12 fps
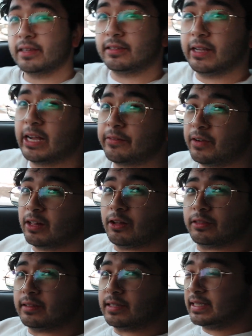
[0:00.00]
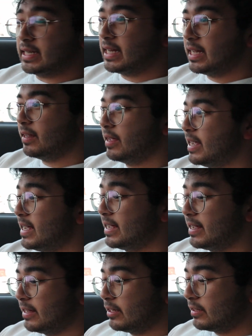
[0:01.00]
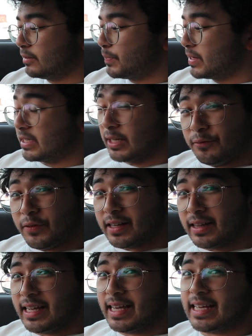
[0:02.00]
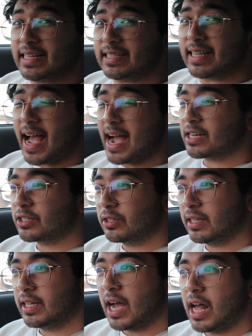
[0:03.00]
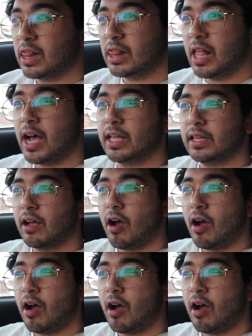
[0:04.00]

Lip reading: steering wheel on the Z specifically is actually a lot